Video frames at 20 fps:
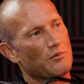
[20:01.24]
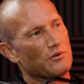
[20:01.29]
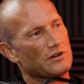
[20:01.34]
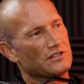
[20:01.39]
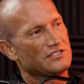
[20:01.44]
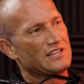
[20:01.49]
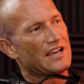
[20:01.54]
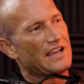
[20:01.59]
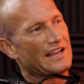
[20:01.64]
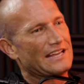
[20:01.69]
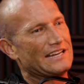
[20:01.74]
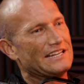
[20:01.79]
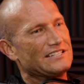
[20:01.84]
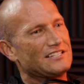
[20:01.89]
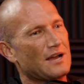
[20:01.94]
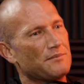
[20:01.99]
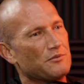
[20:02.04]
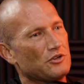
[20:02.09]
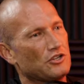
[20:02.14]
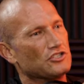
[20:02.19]
want to say,
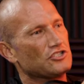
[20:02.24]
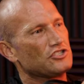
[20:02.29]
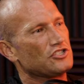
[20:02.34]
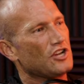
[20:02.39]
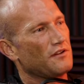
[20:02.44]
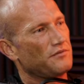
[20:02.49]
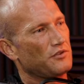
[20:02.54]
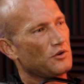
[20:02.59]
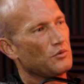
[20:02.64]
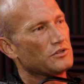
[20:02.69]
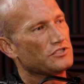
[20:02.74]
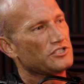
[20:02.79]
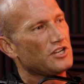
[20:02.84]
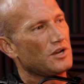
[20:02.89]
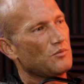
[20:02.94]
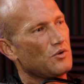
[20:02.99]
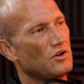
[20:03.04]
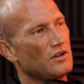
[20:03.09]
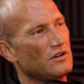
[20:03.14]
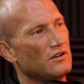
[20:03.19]
anytime you can suffer with
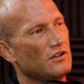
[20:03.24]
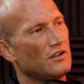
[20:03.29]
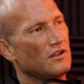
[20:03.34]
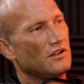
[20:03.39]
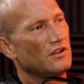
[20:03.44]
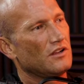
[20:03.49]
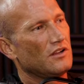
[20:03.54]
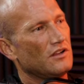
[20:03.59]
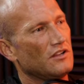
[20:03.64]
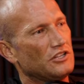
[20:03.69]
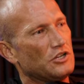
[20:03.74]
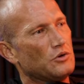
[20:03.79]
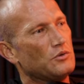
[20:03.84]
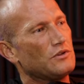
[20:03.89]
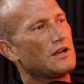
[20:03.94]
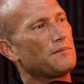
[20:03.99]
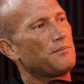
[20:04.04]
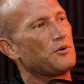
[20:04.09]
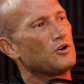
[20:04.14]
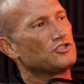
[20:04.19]
someone, you
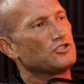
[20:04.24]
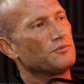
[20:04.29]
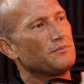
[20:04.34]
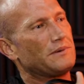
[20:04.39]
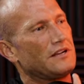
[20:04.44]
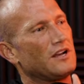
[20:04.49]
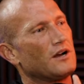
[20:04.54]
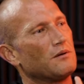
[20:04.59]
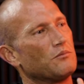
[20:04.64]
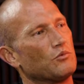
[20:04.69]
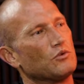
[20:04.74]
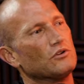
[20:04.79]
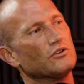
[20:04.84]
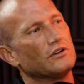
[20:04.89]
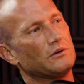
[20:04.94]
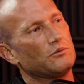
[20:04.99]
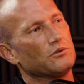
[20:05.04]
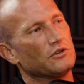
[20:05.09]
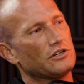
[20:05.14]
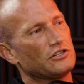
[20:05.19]
and that person become
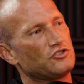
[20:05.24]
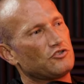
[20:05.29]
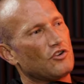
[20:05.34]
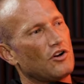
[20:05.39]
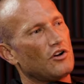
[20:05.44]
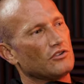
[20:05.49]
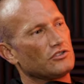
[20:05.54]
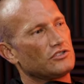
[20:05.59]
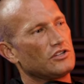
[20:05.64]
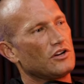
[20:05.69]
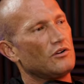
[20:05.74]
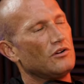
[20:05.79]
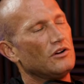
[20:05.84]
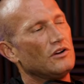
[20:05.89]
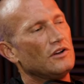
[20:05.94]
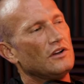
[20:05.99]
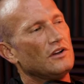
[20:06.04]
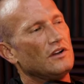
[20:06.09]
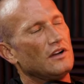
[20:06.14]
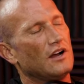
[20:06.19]
really, really strong. So
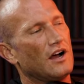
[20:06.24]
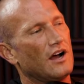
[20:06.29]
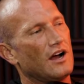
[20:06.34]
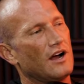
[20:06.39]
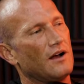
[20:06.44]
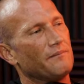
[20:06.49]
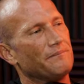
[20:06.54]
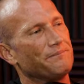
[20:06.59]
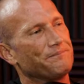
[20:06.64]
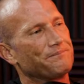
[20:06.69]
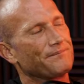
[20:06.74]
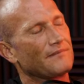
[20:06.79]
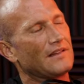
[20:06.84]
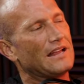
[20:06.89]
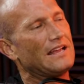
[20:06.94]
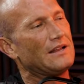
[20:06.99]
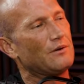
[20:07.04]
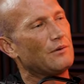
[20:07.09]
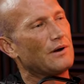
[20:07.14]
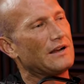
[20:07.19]

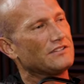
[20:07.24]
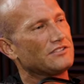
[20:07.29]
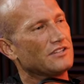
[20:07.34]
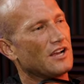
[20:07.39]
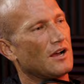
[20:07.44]
anyways,